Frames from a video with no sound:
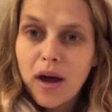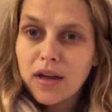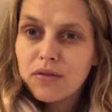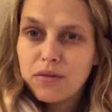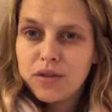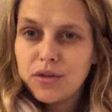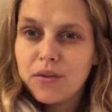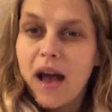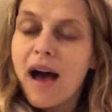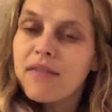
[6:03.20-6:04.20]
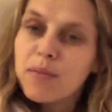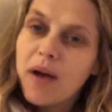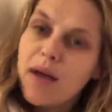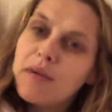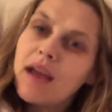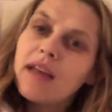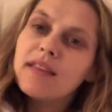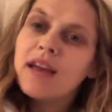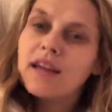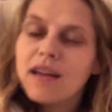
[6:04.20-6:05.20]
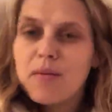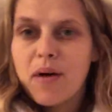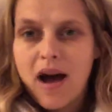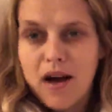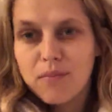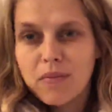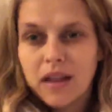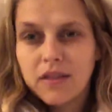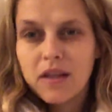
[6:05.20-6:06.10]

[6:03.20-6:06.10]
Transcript: way through until we have the baby, and then about a month